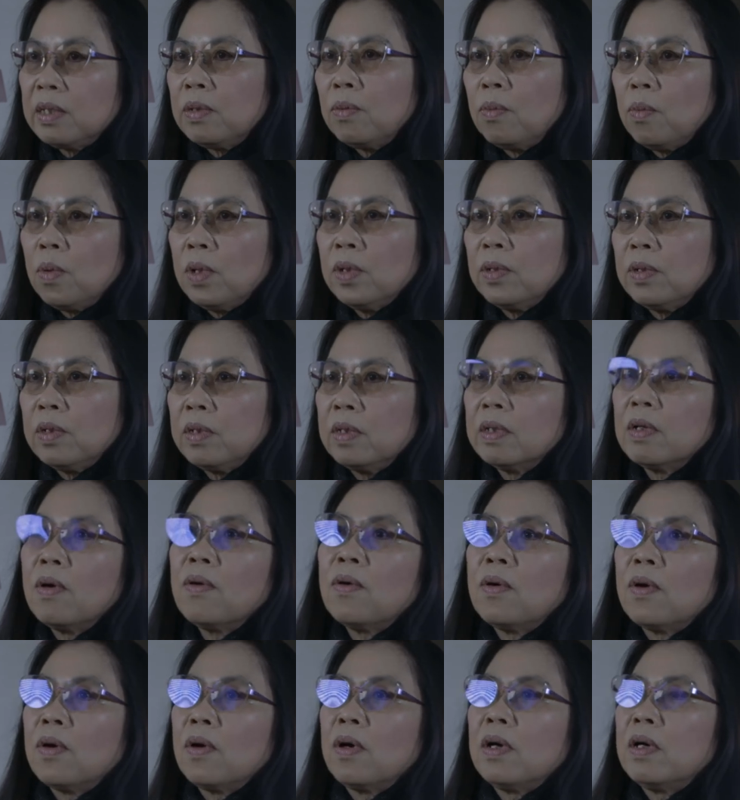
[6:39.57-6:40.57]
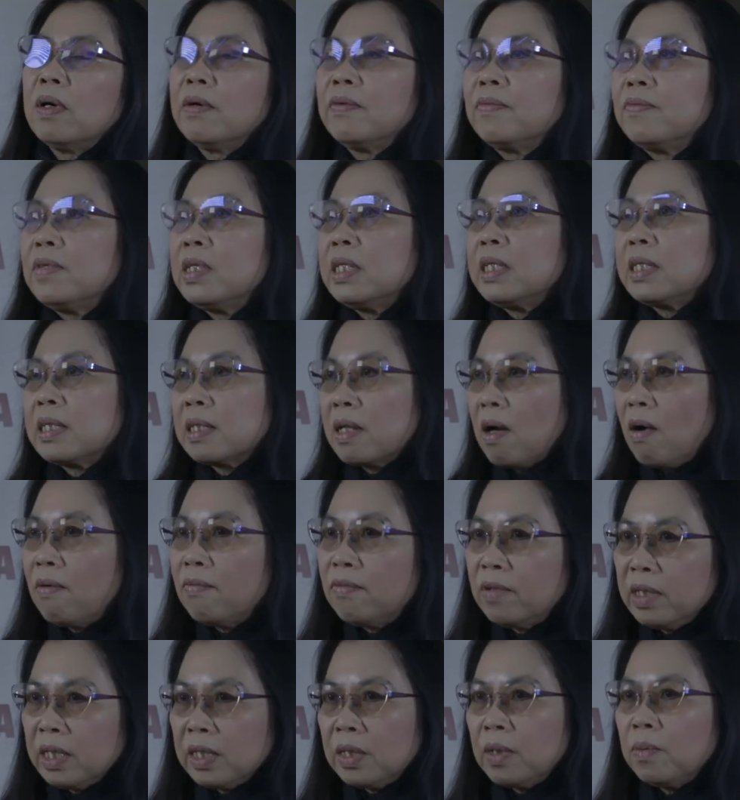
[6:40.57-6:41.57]
the world or of
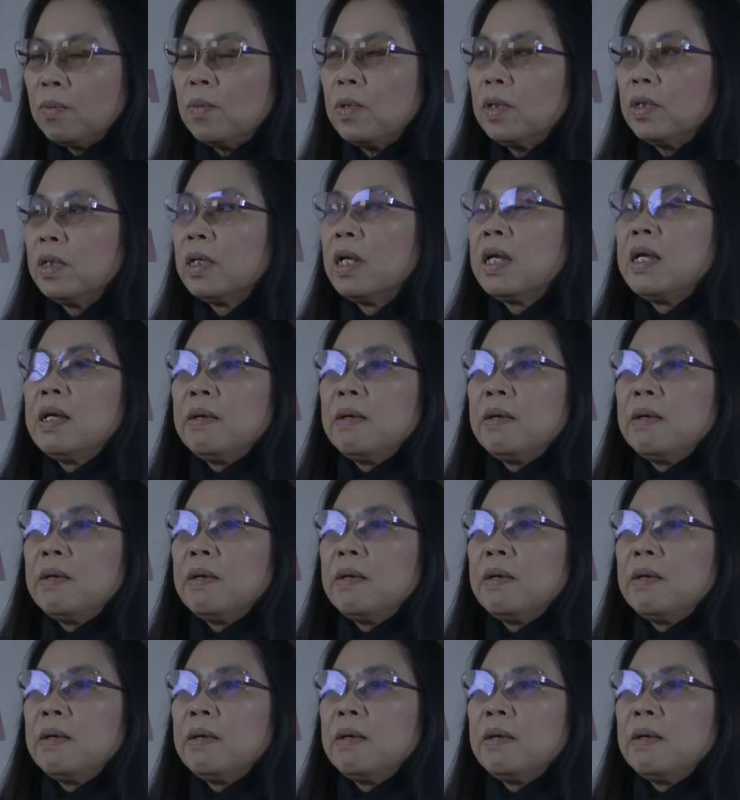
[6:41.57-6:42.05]
discovering the world.